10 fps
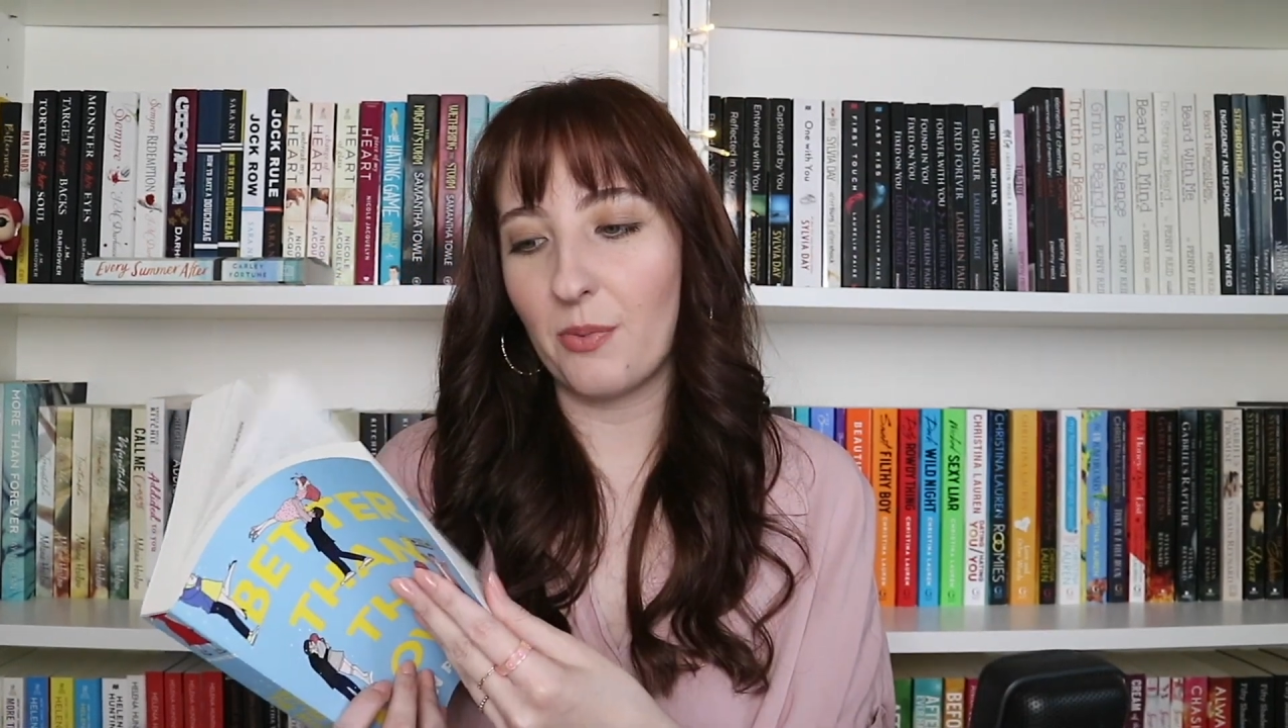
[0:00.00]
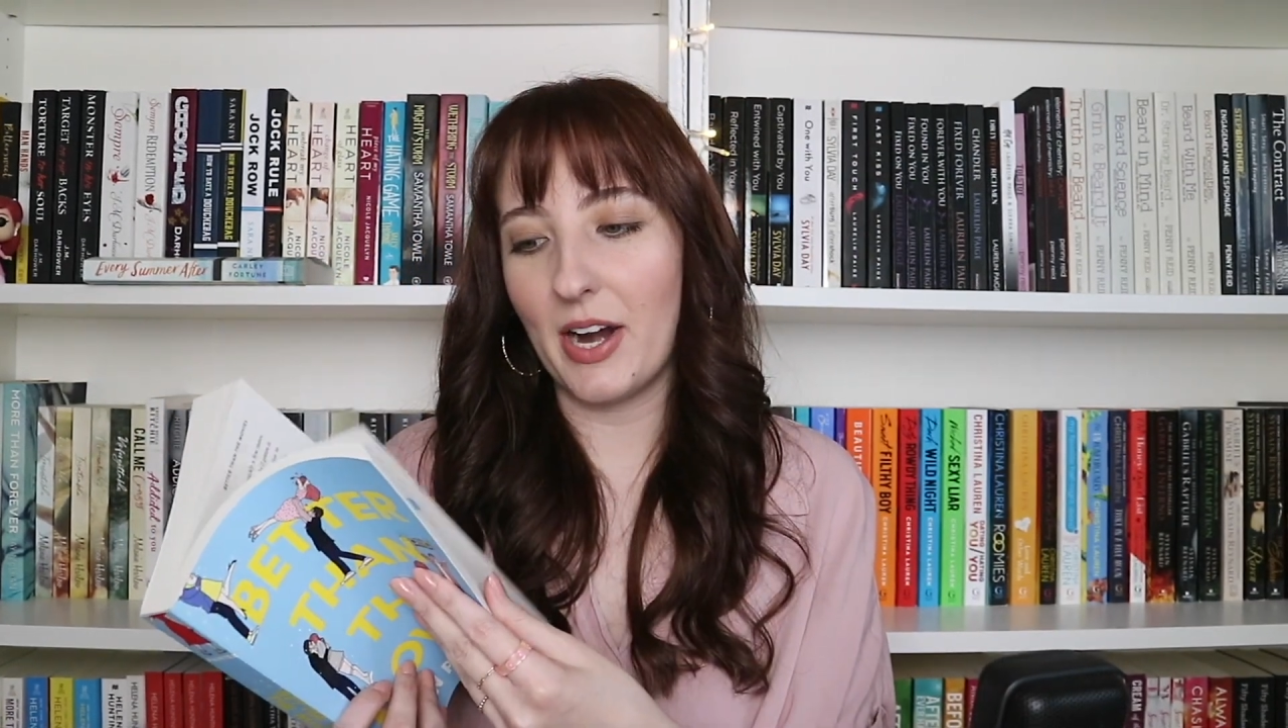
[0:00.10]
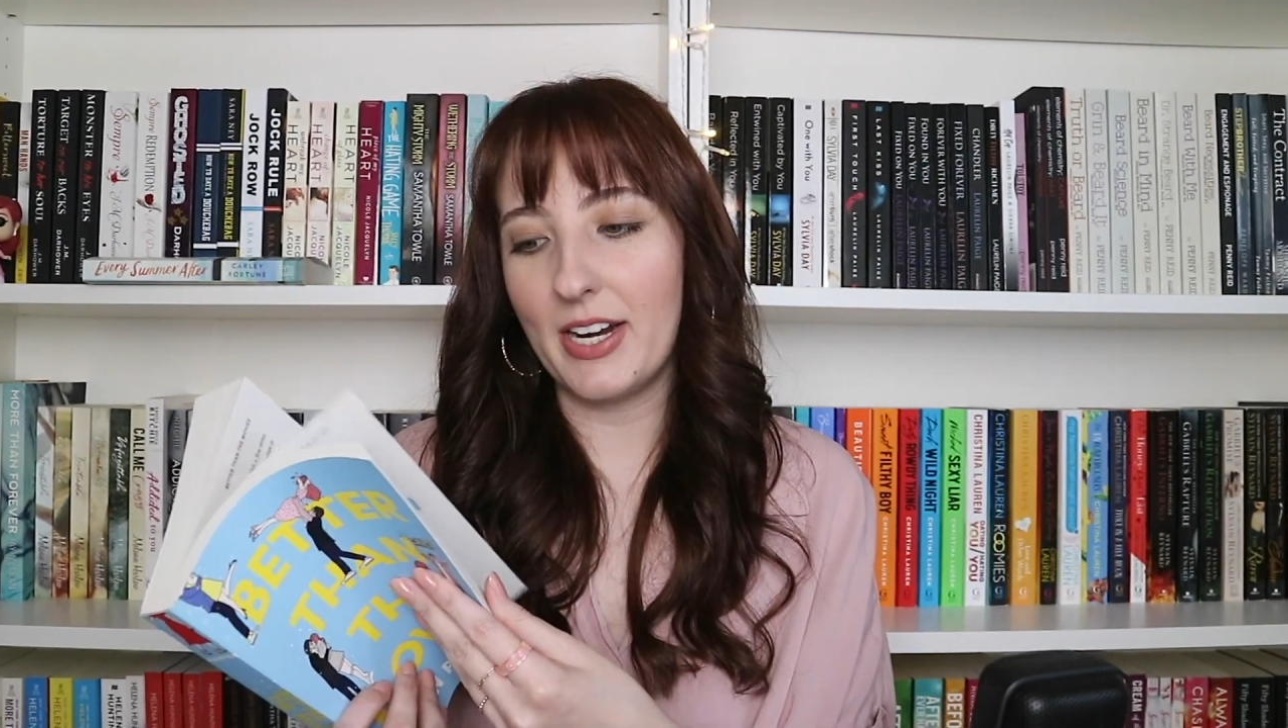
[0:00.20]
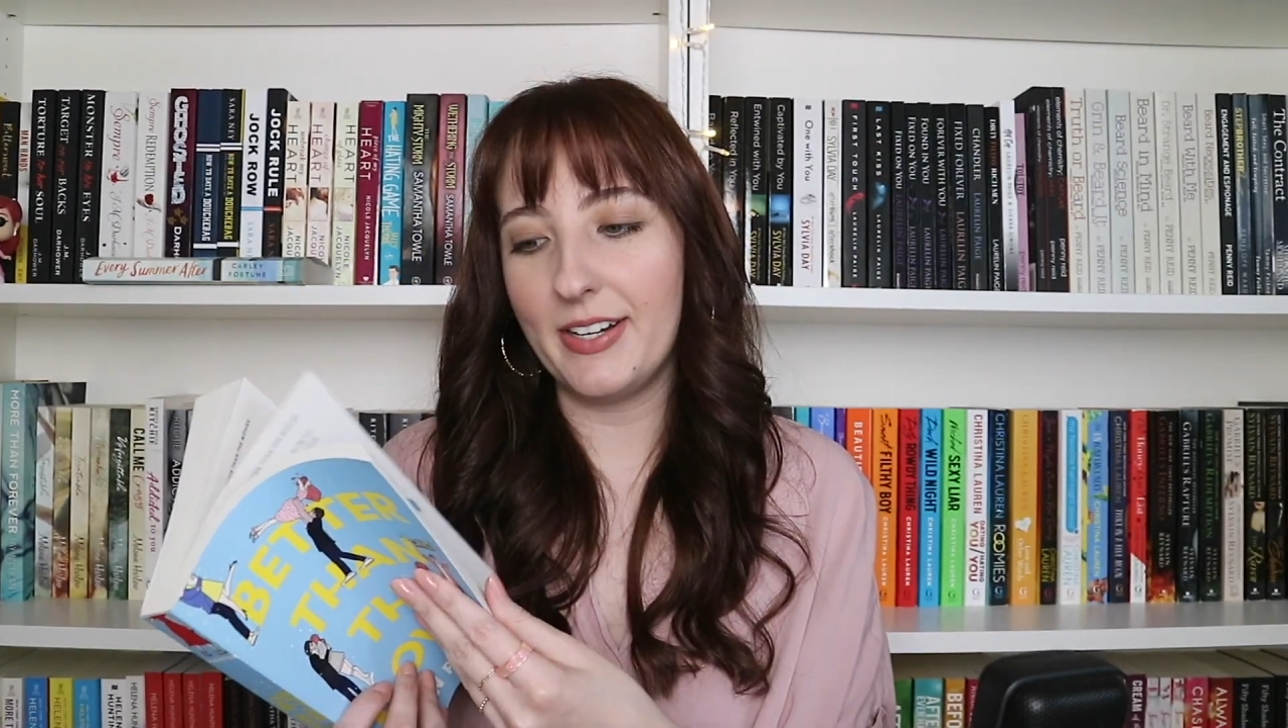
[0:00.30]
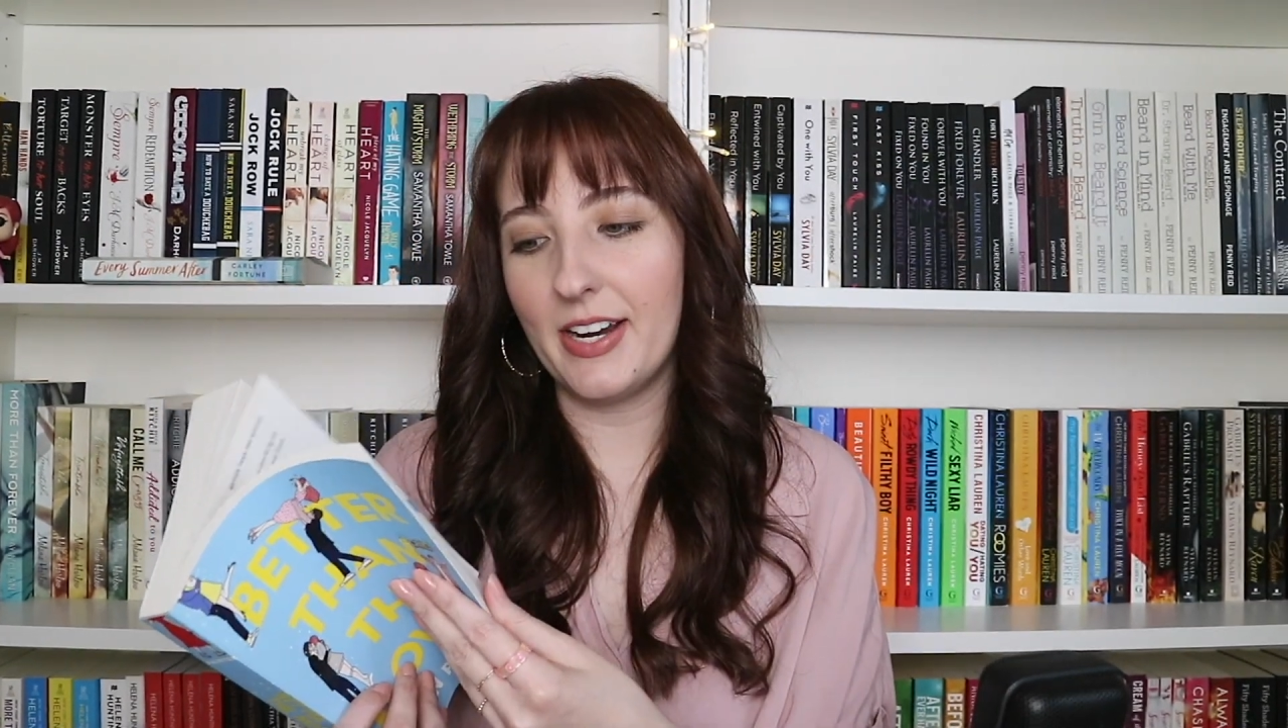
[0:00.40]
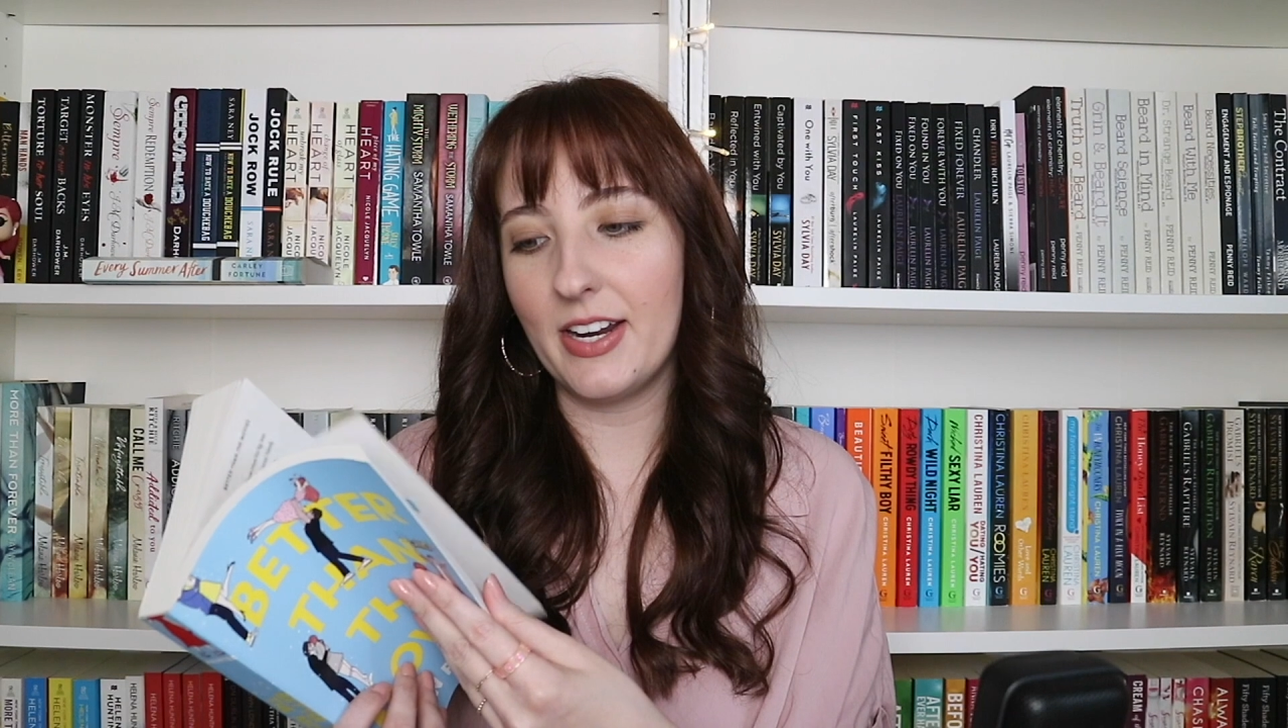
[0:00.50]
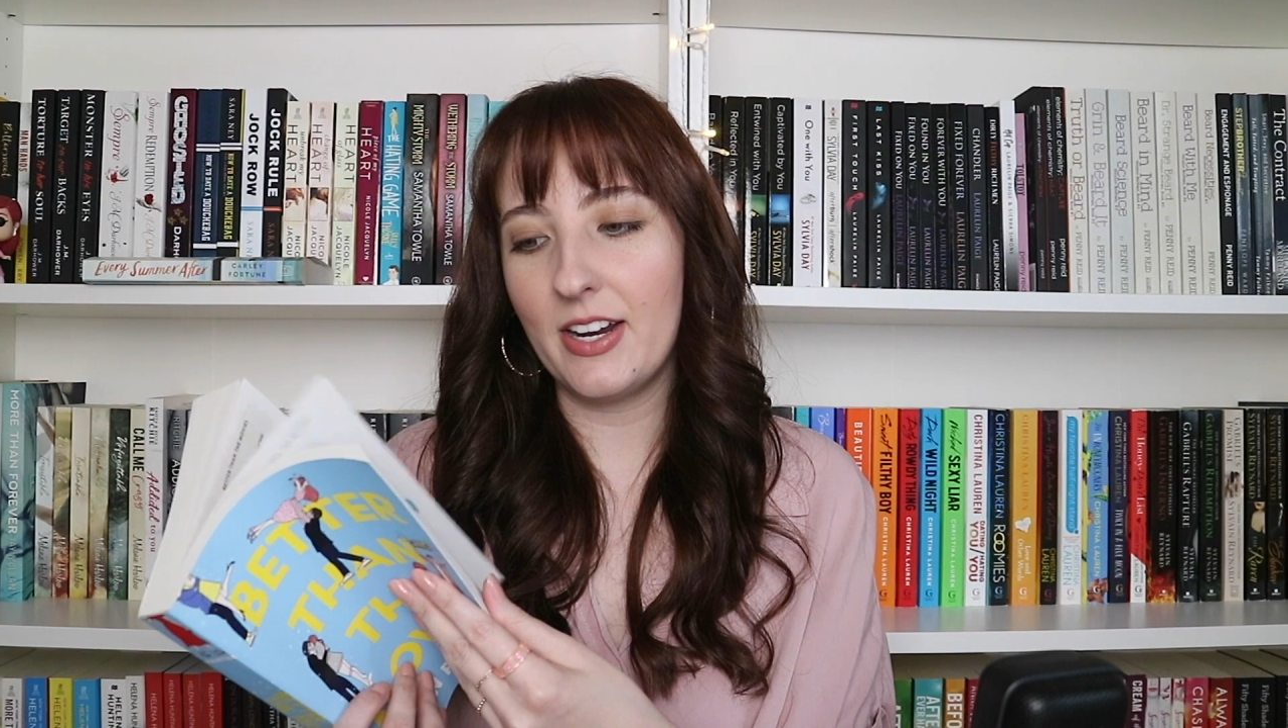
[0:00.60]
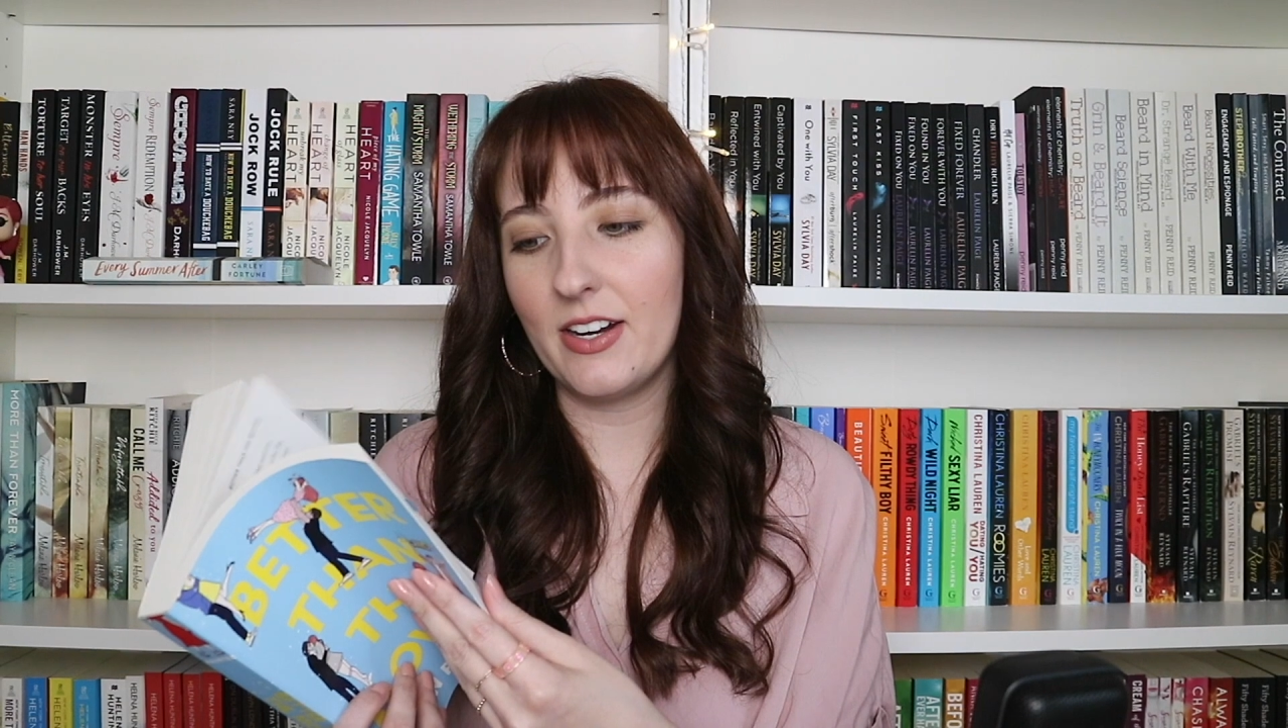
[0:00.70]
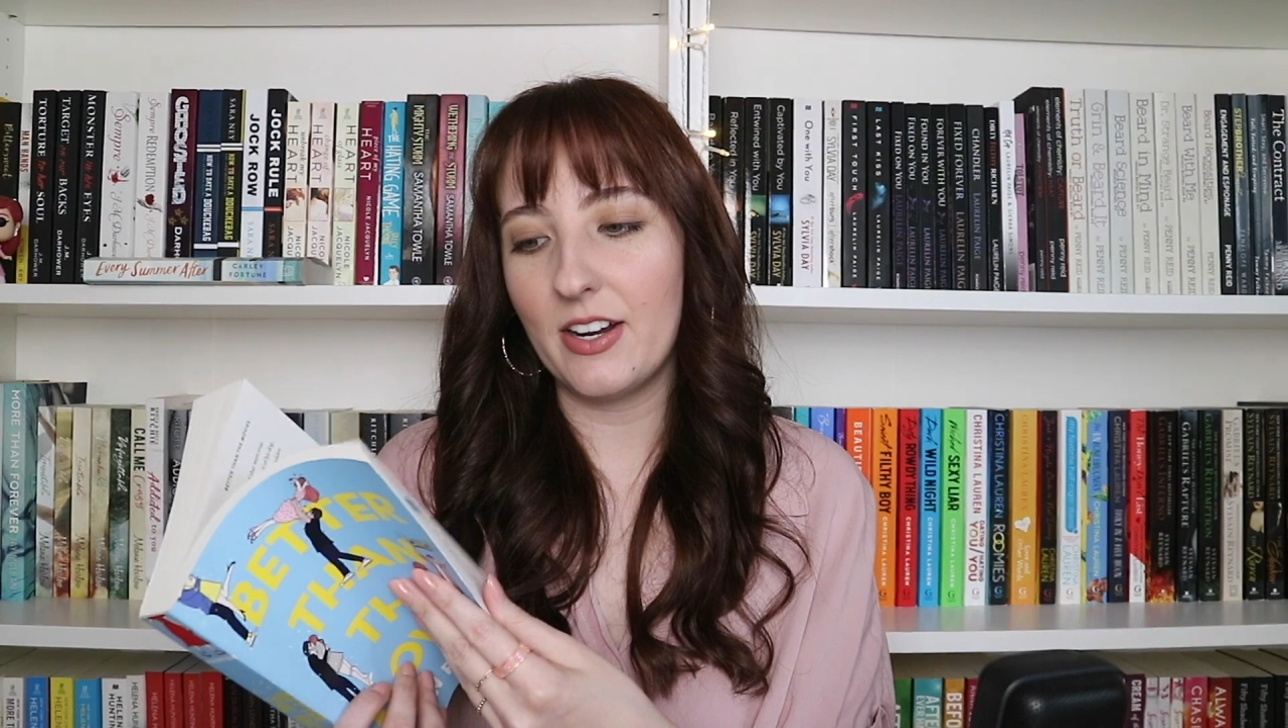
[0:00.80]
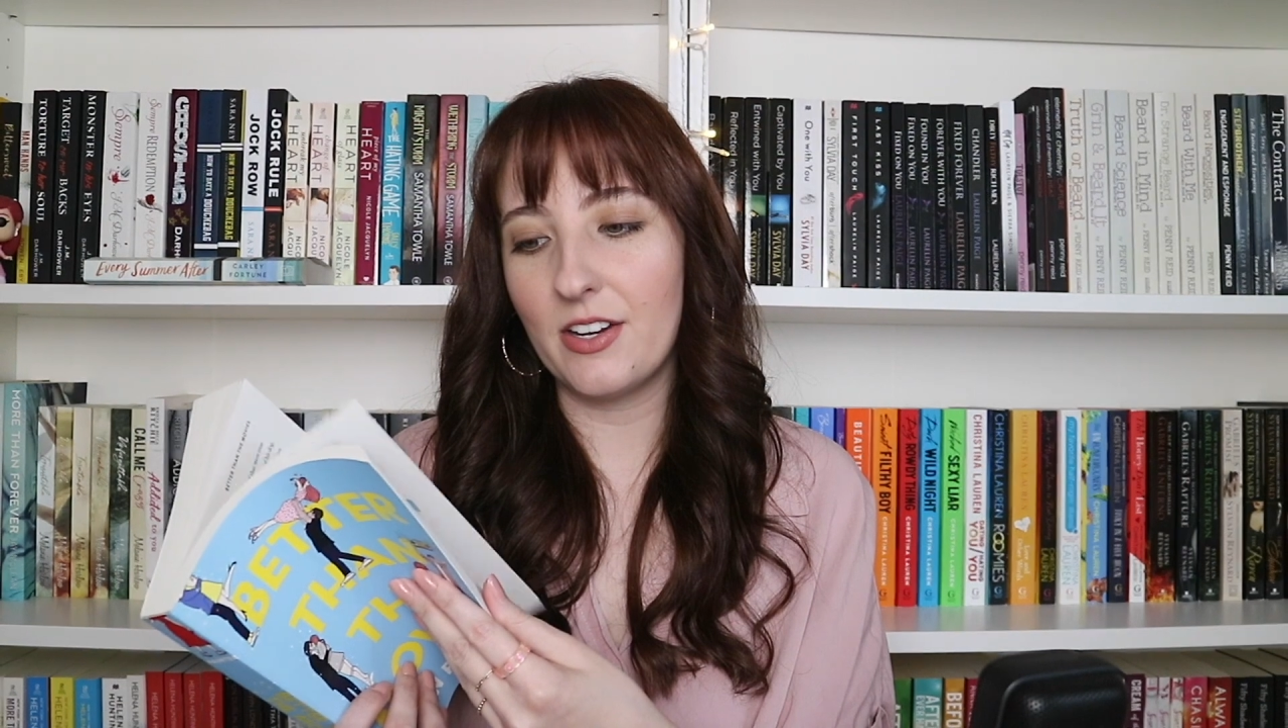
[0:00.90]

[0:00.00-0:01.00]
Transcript: writing in it